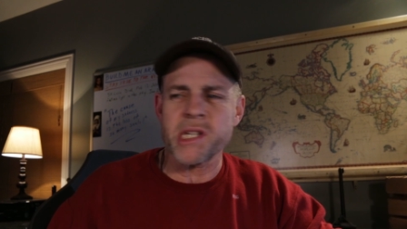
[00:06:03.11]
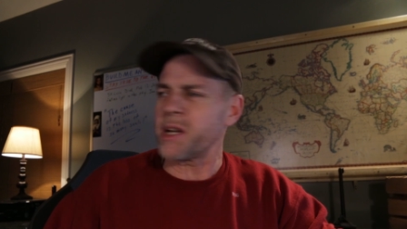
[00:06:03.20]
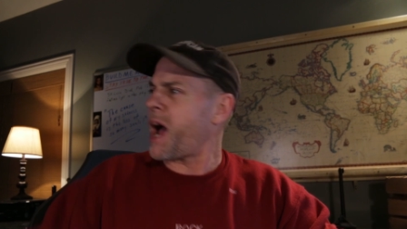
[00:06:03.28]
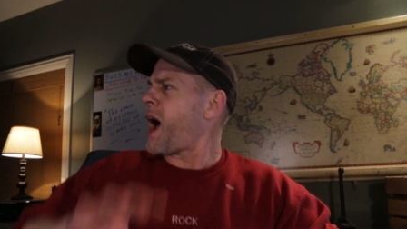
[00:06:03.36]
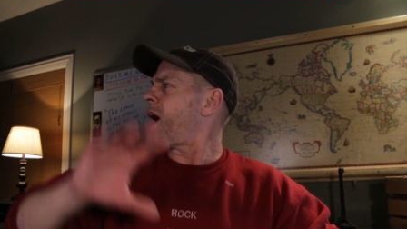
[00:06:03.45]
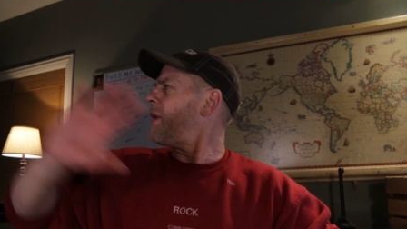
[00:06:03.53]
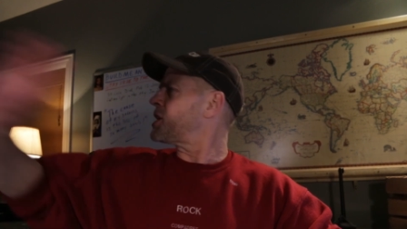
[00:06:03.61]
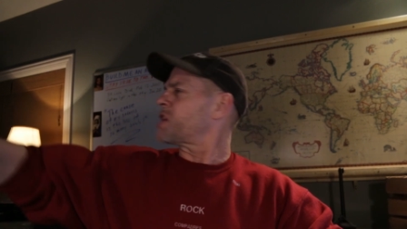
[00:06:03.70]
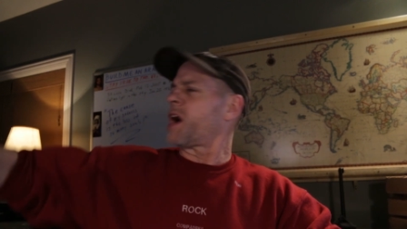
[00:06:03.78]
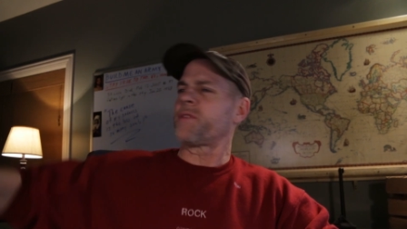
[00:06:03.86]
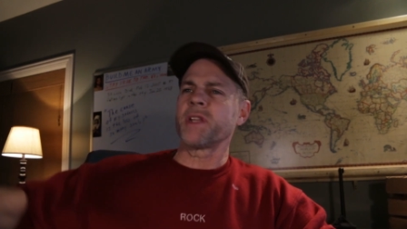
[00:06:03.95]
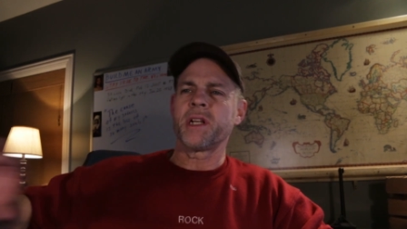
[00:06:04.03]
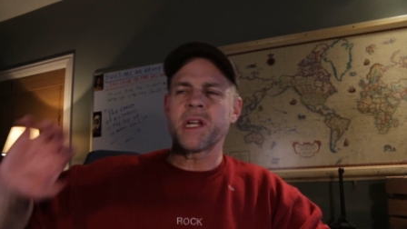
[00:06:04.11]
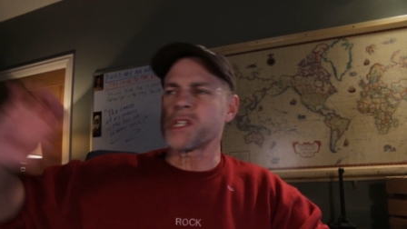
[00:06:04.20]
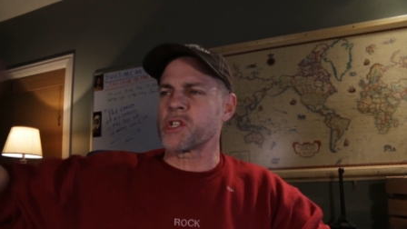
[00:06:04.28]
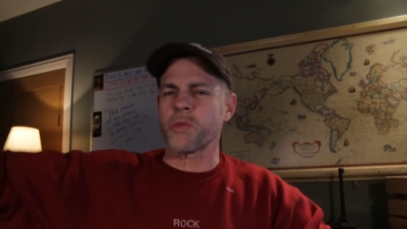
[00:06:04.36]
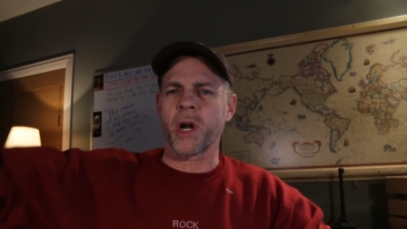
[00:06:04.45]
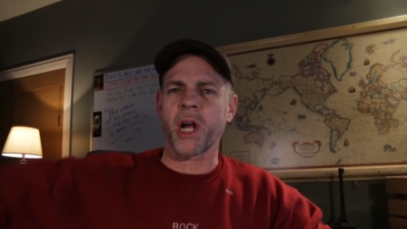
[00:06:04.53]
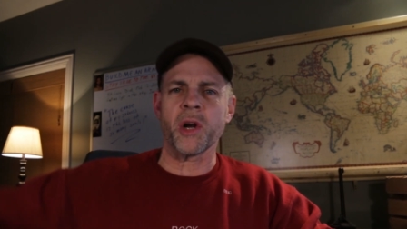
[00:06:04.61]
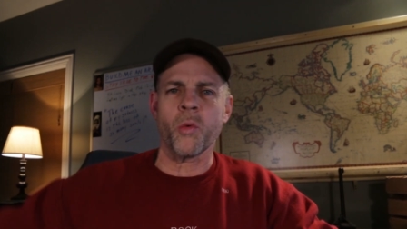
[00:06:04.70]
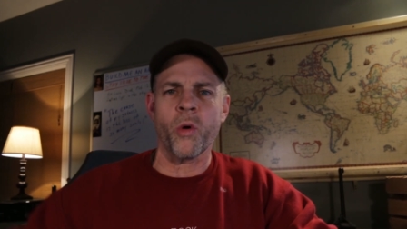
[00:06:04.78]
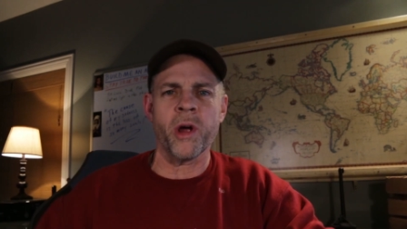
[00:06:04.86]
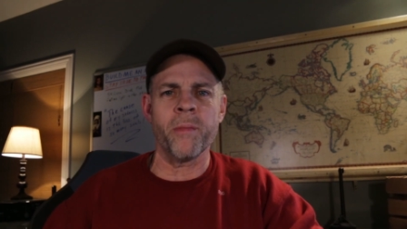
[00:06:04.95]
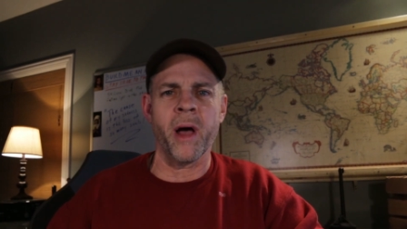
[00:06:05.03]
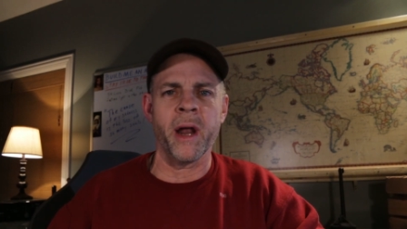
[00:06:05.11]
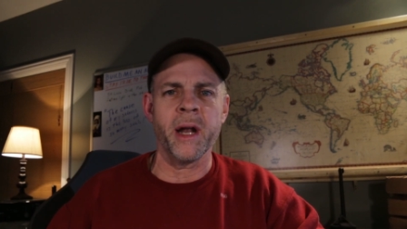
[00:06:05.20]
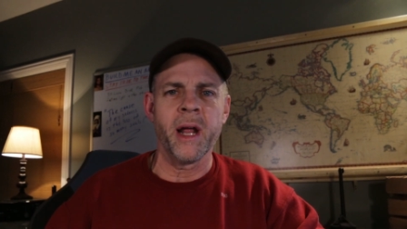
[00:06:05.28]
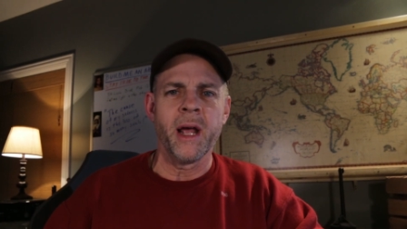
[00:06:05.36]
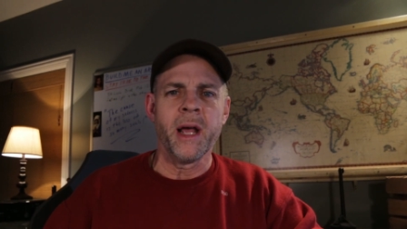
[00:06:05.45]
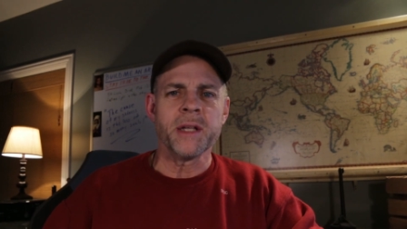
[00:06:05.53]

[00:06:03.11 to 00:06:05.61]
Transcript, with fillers: said, ah, that's off in the distance. We're not going to worry about it.